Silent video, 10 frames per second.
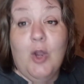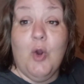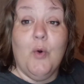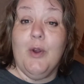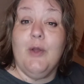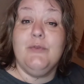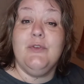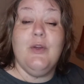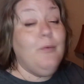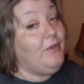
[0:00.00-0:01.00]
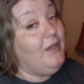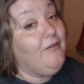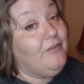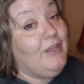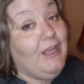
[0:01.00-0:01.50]
Corn goes good with
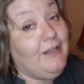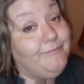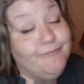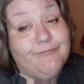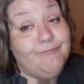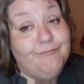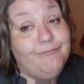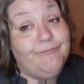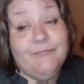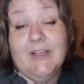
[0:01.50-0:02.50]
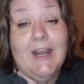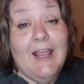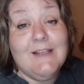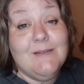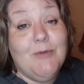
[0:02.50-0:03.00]
everything. Mm-hmm. Got to
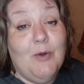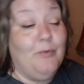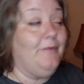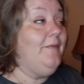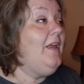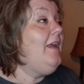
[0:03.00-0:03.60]
have some corn.